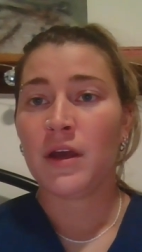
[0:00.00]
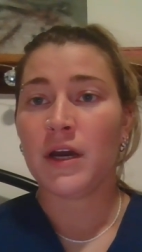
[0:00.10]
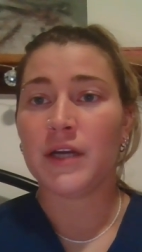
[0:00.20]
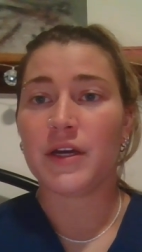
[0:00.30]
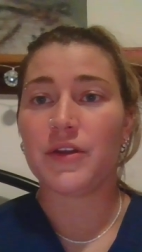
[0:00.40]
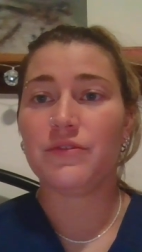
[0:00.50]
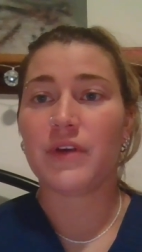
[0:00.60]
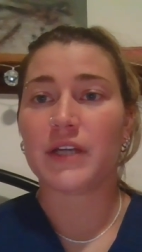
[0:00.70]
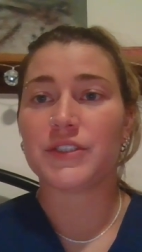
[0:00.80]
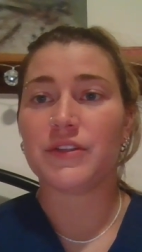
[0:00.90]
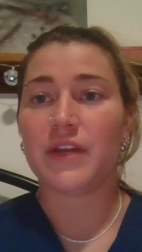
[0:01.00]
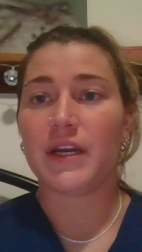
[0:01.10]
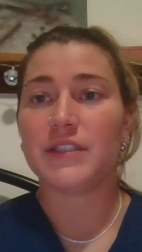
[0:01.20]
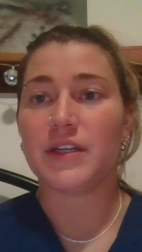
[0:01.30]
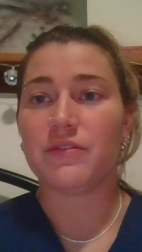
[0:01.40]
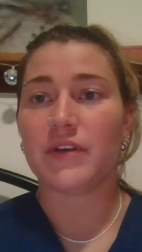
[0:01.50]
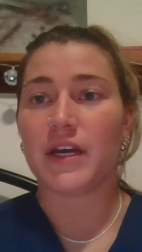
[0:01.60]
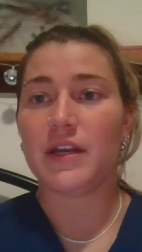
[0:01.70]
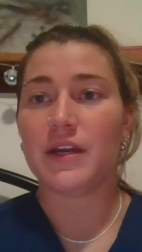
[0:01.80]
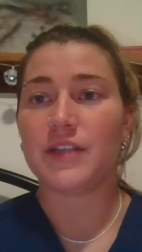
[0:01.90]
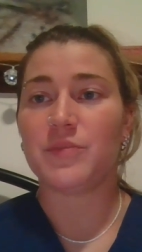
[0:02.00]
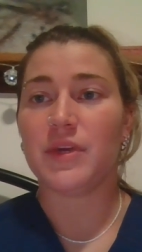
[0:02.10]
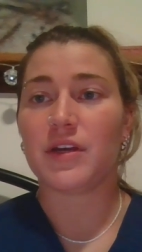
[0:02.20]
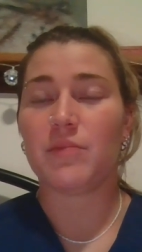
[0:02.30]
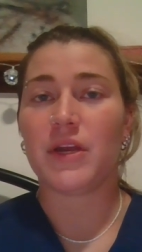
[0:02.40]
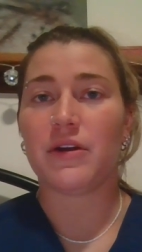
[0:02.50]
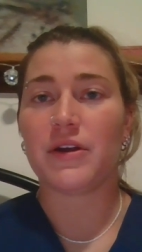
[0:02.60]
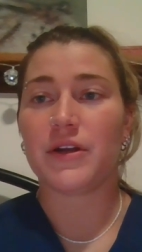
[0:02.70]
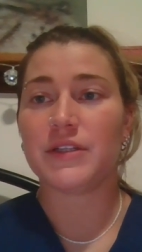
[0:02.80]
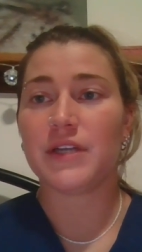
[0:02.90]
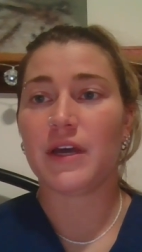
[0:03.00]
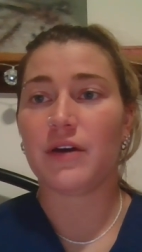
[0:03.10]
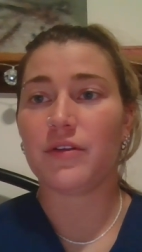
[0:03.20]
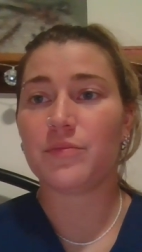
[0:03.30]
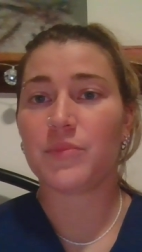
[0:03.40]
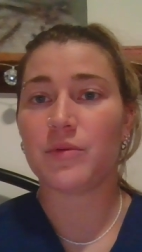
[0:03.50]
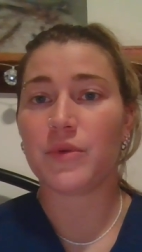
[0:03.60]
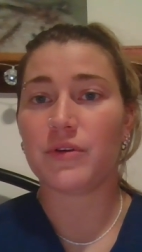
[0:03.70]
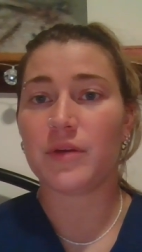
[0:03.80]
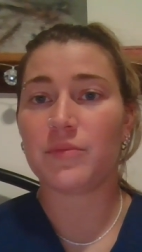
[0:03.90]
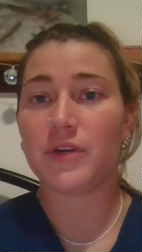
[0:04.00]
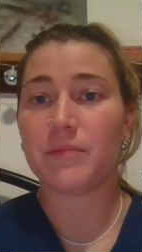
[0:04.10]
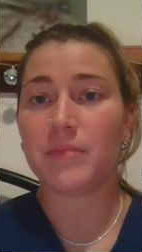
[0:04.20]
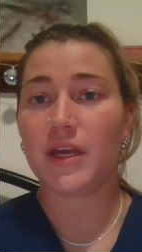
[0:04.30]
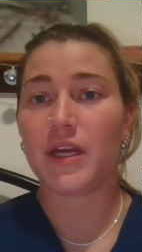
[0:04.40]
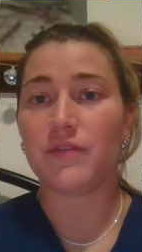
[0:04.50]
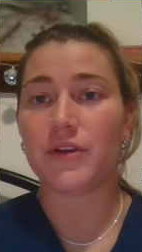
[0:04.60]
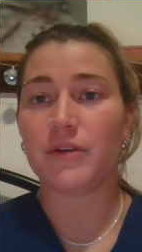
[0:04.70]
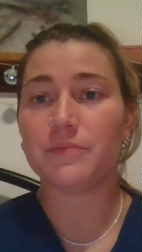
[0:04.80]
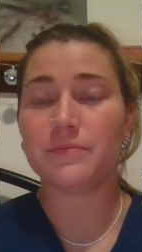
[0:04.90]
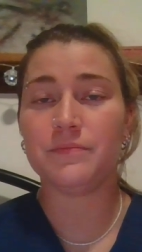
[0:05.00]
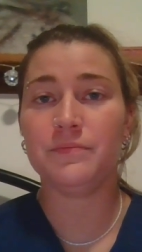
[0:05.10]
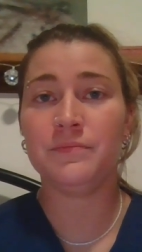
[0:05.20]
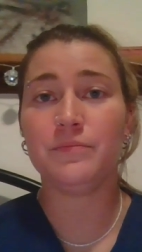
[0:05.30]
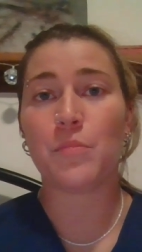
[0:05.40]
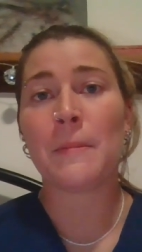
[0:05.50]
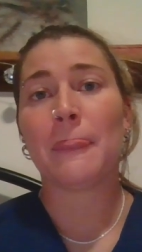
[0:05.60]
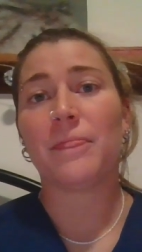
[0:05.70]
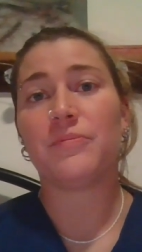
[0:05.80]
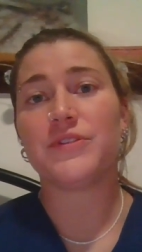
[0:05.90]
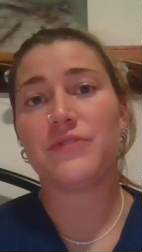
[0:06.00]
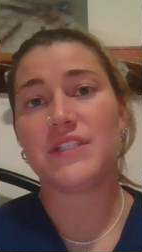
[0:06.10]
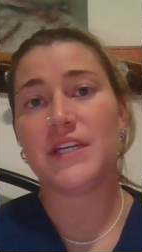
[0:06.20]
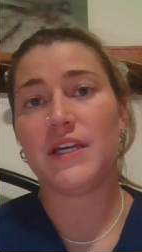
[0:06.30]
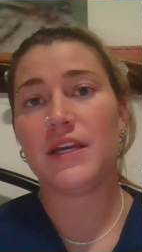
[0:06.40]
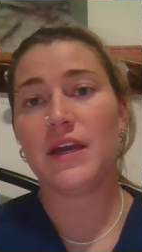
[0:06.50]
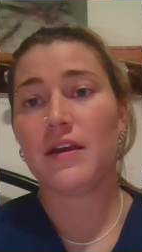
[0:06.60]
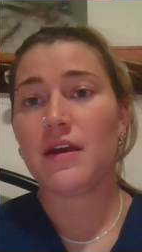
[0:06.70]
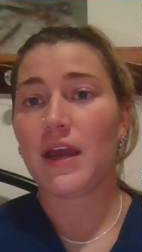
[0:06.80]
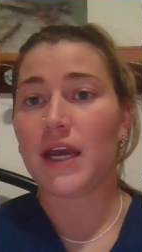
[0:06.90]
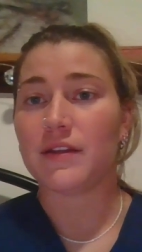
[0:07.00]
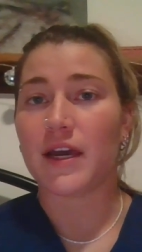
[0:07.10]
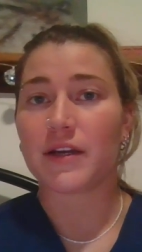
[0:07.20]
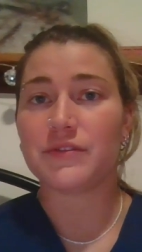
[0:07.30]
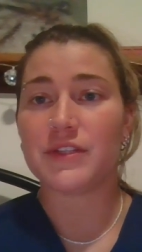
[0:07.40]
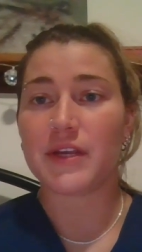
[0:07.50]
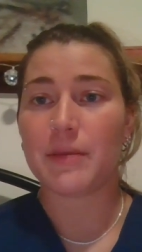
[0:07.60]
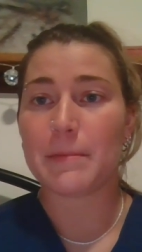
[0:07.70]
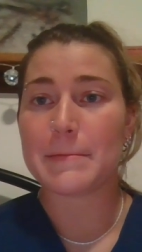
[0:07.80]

Another factor they identified as being a barrier to health promoting behavior was fatigue and lack of sleep.